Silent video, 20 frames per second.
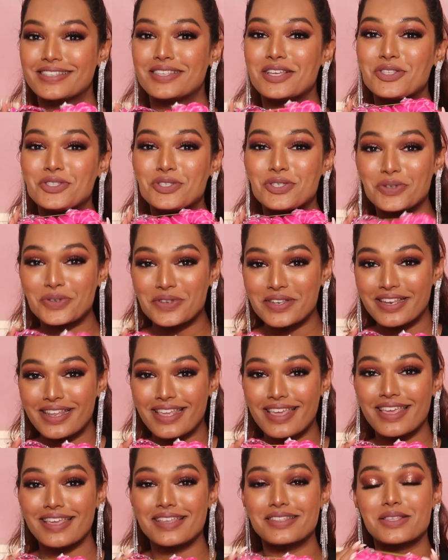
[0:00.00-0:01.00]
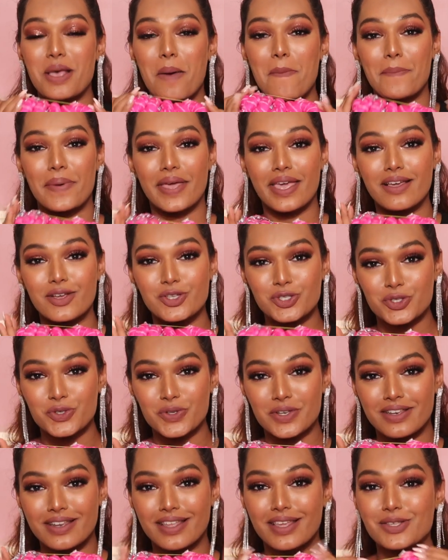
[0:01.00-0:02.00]
It's a chunni. It's a pink
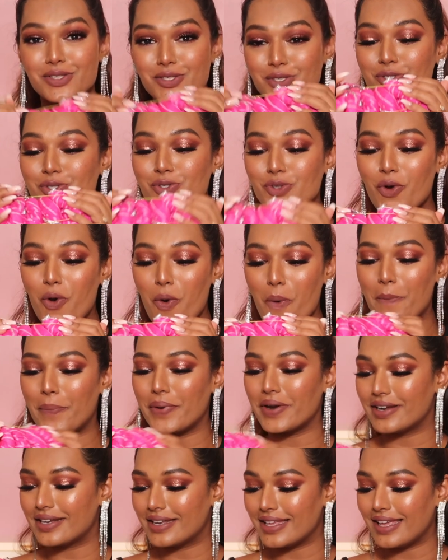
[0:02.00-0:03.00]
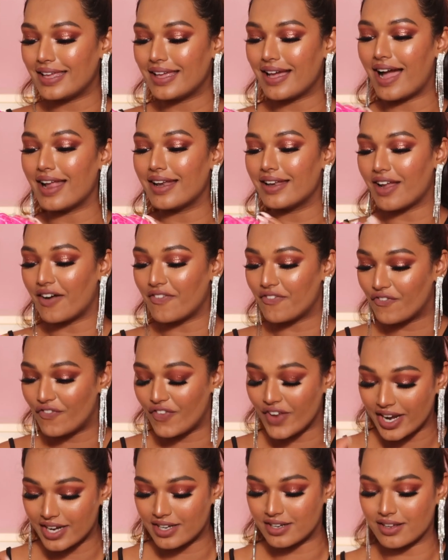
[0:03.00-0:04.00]
chunni. So pretty. I
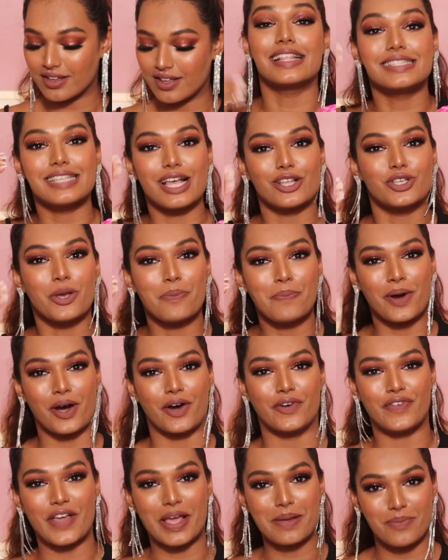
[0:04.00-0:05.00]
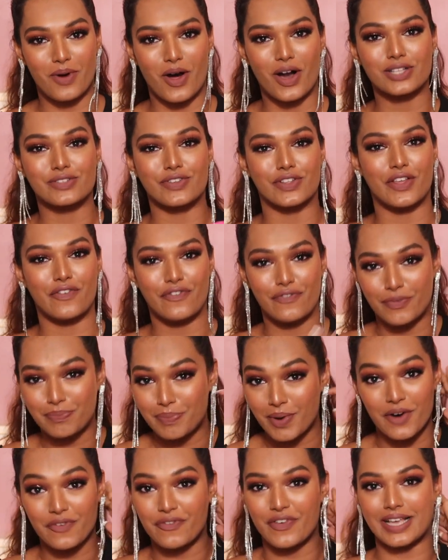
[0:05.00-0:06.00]
love it. It's such a perfect box for the
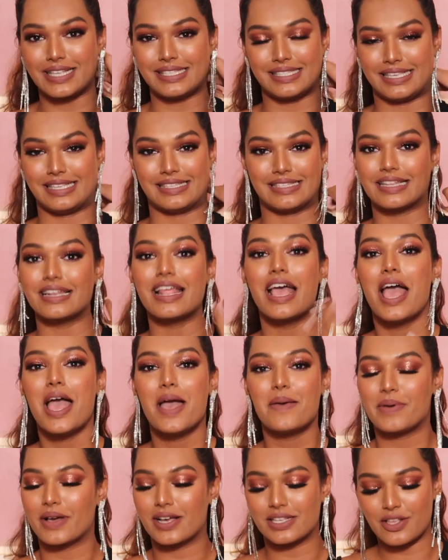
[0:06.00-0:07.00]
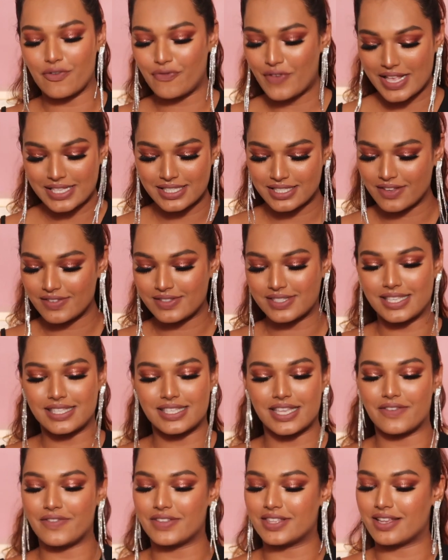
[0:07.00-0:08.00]
perfect season, because the festive
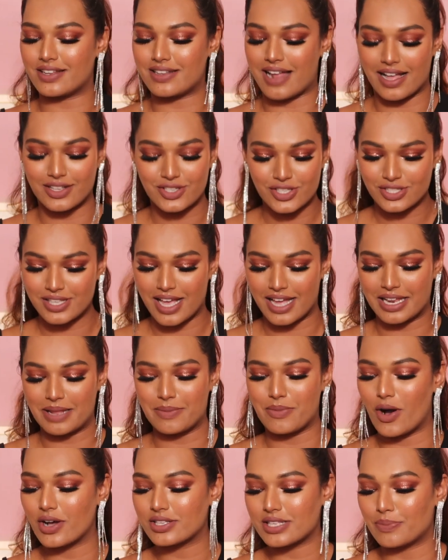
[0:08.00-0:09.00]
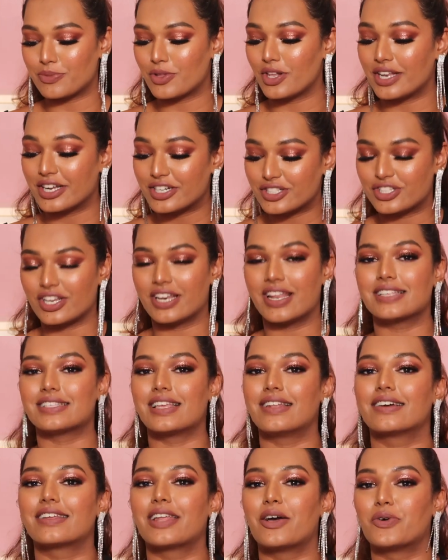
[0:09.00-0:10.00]
season with the Rajasthani box, ab to literally
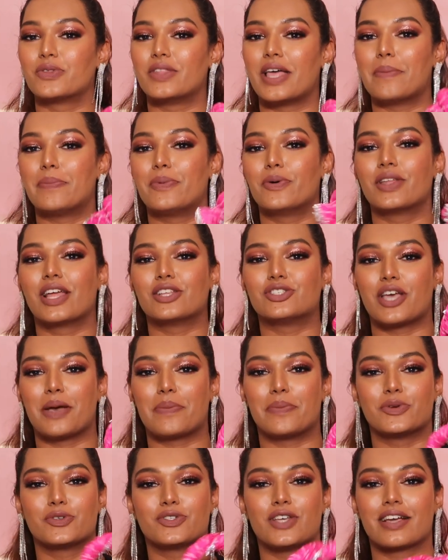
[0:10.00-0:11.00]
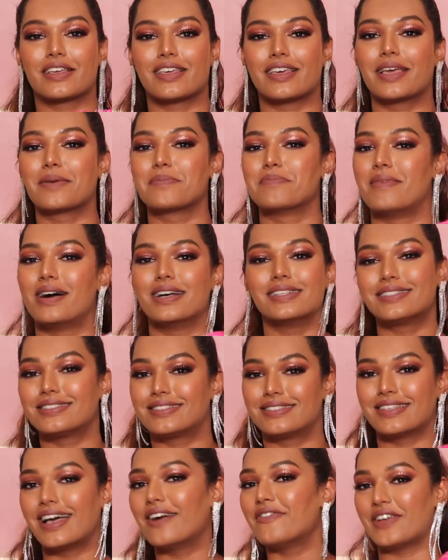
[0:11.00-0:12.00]
aisa lag raha hai Udaipur ya Jaipur jaake ek mast
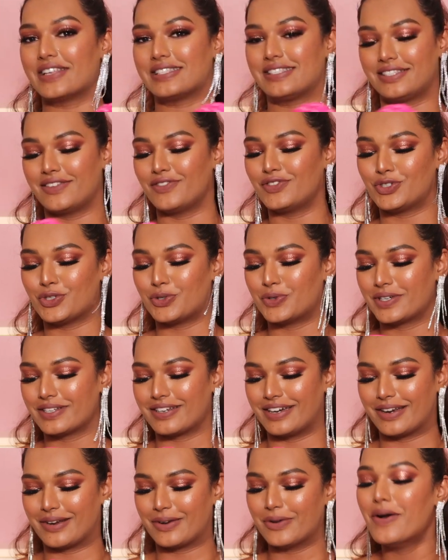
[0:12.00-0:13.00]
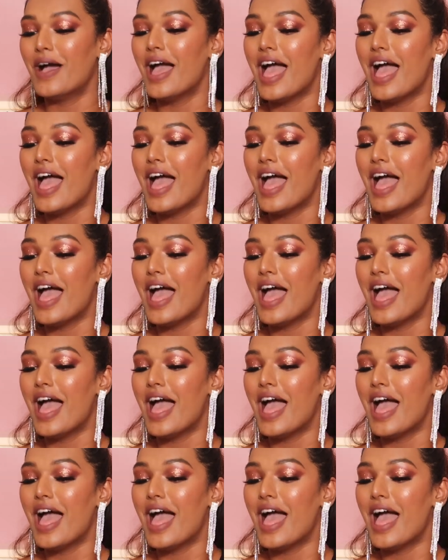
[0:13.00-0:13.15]
sa festive shoot kar lu.